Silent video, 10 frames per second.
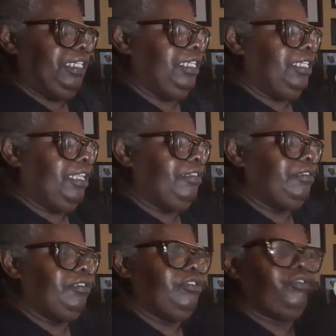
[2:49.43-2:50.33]
And that's,
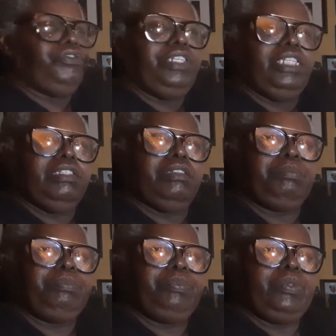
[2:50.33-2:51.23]
the trick is to
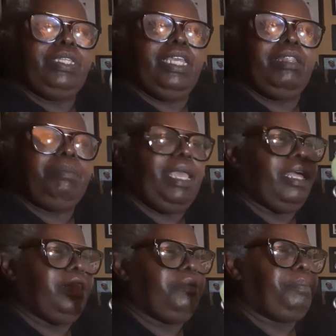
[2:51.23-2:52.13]
get them
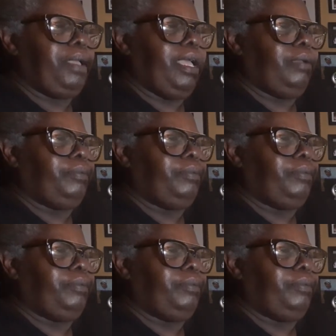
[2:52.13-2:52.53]
out of the pot